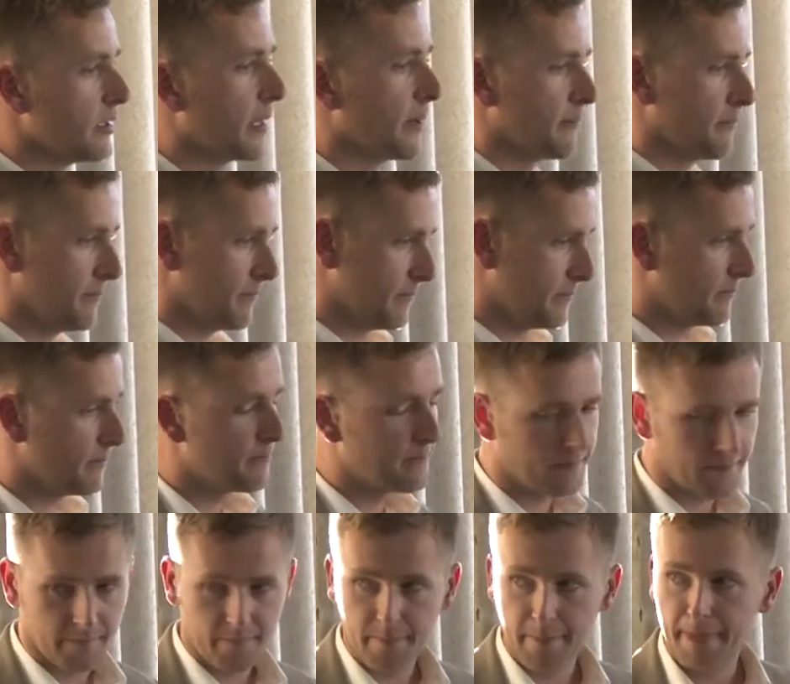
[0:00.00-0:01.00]
Yep.
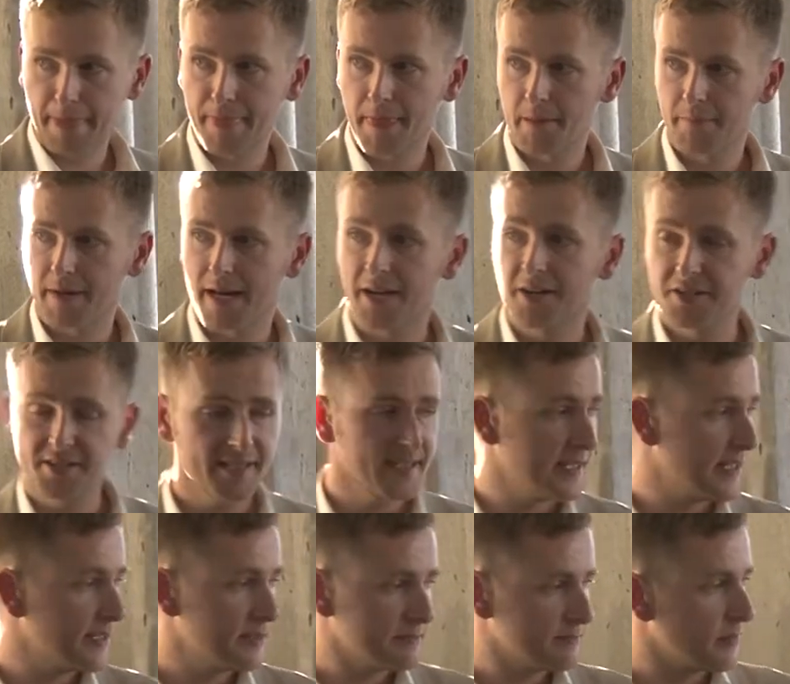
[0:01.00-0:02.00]
Um, but I could
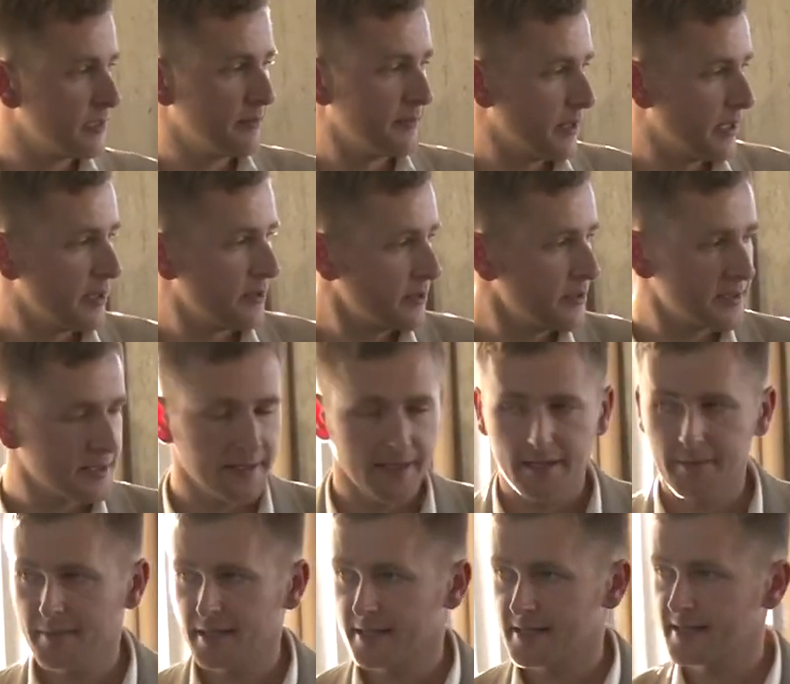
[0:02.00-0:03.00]
see it. I mean, I could see it.
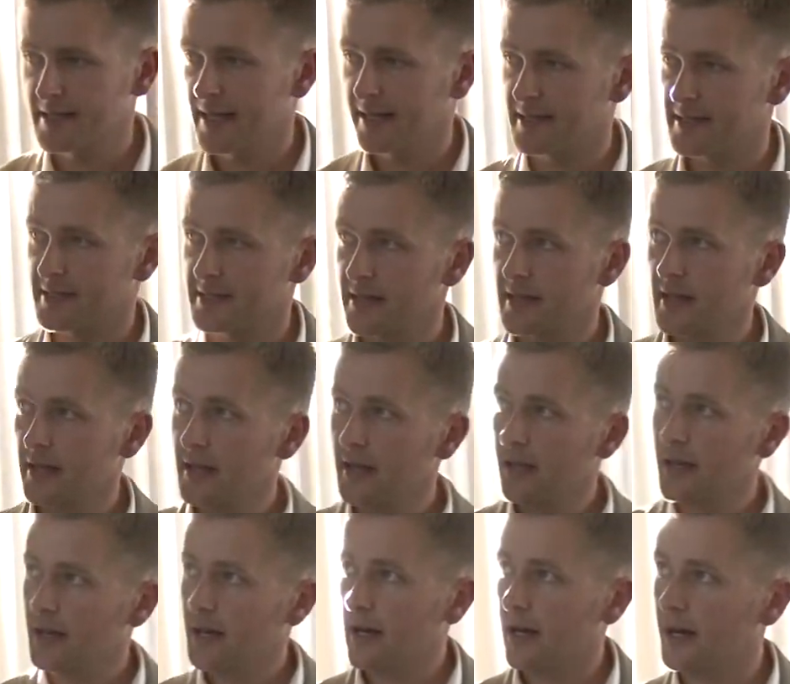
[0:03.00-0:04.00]
It makes sense.
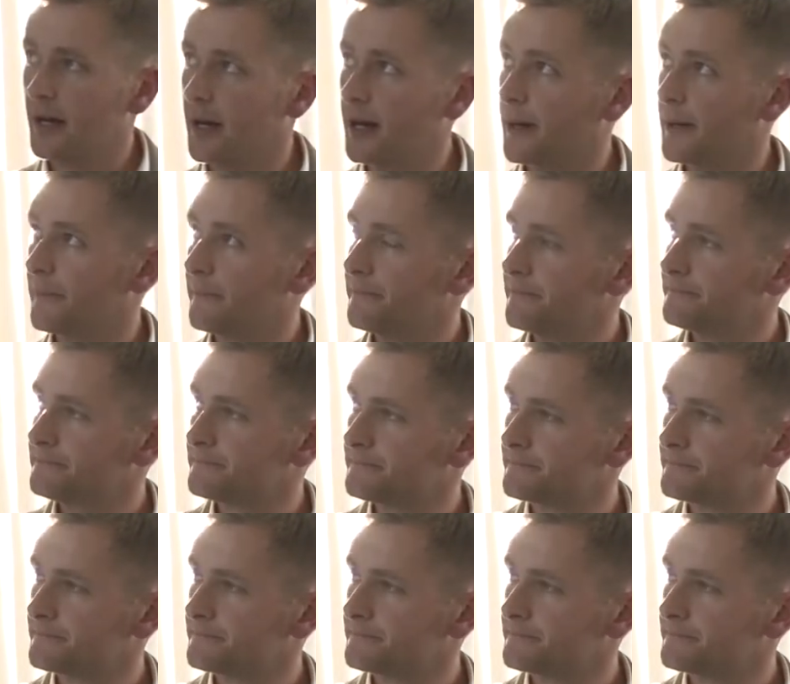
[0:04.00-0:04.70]
Um,